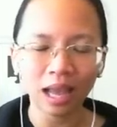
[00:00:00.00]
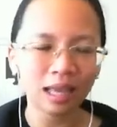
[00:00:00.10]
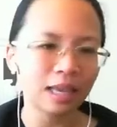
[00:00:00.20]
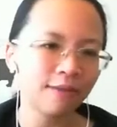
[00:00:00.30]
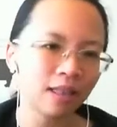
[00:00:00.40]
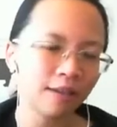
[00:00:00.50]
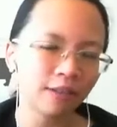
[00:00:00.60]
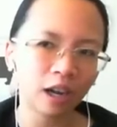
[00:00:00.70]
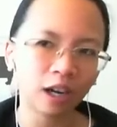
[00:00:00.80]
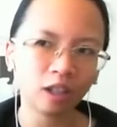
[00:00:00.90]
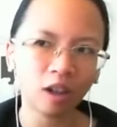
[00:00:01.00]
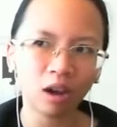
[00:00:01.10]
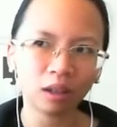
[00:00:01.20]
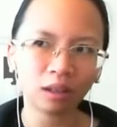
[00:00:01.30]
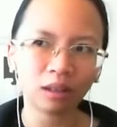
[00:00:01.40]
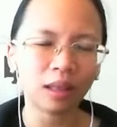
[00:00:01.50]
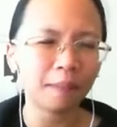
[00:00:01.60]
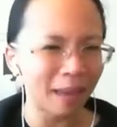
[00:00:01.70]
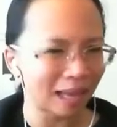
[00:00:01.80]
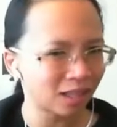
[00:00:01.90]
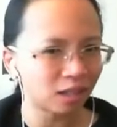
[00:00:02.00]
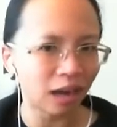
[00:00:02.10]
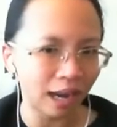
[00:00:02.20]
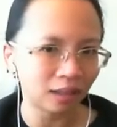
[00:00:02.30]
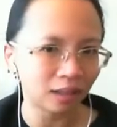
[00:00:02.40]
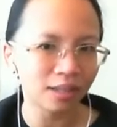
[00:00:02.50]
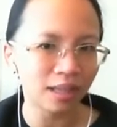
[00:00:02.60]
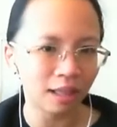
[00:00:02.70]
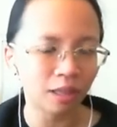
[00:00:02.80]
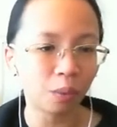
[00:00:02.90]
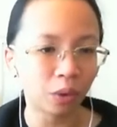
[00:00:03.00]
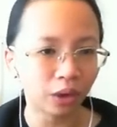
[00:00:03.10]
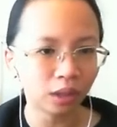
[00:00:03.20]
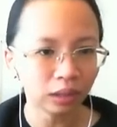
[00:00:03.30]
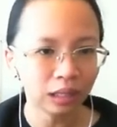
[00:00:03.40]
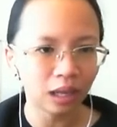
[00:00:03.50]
even if they're not the best writers in the world.